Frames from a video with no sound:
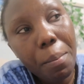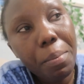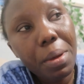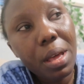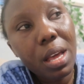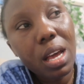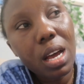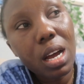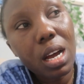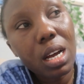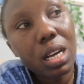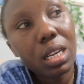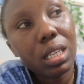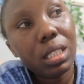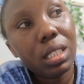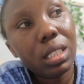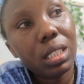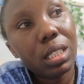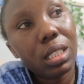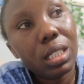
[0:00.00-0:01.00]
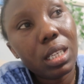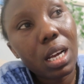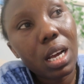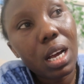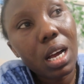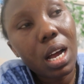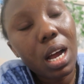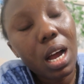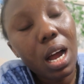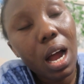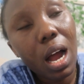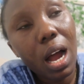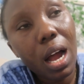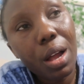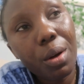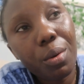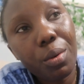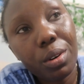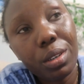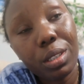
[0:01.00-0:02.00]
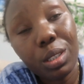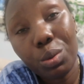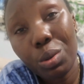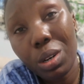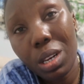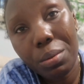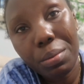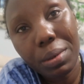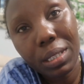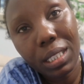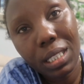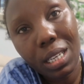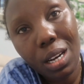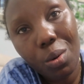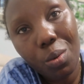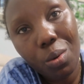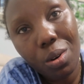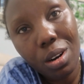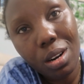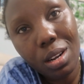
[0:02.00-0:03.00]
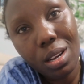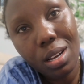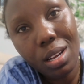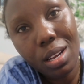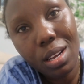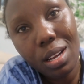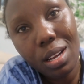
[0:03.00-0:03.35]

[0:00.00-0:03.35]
because I was really busy at work